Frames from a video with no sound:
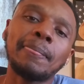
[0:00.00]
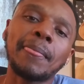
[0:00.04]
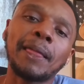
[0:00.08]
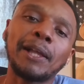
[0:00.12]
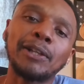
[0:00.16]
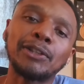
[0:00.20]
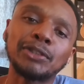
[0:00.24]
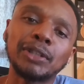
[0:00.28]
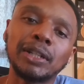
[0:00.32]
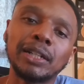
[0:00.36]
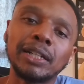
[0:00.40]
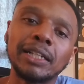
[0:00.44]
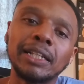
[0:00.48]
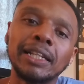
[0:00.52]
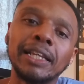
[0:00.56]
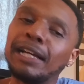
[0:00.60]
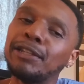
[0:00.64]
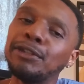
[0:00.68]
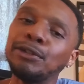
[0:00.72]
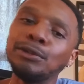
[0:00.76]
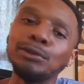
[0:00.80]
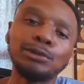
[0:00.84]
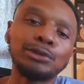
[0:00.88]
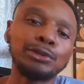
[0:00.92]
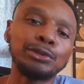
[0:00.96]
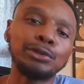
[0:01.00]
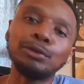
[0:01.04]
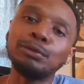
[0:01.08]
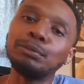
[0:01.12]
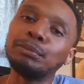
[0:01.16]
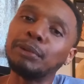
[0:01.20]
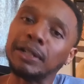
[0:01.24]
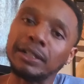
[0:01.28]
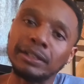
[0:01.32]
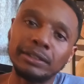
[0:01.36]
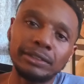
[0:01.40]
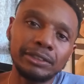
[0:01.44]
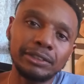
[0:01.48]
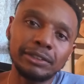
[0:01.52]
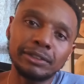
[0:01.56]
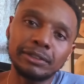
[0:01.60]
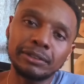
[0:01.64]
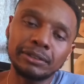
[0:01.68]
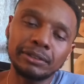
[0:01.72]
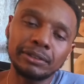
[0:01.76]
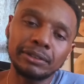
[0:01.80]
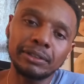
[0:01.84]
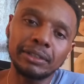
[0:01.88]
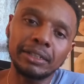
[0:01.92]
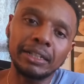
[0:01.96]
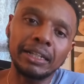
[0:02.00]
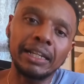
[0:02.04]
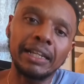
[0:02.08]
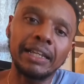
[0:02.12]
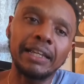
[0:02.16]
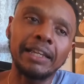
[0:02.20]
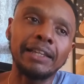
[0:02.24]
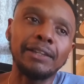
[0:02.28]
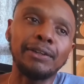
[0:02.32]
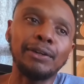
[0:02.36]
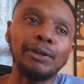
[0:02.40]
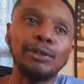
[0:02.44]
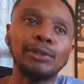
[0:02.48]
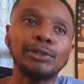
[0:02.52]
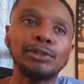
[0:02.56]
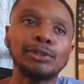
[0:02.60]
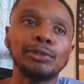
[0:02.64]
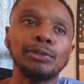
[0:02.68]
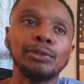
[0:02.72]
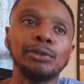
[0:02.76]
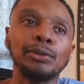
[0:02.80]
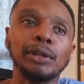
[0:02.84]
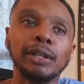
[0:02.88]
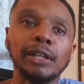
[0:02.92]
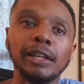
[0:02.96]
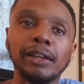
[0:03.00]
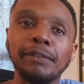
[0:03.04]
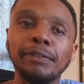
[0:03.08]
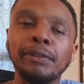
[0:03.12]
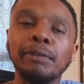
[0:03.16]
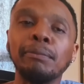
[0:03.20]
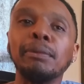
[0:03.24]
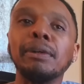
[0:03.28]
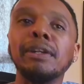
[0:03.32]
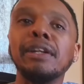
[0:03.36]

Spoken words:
I try to not do too much, and also give them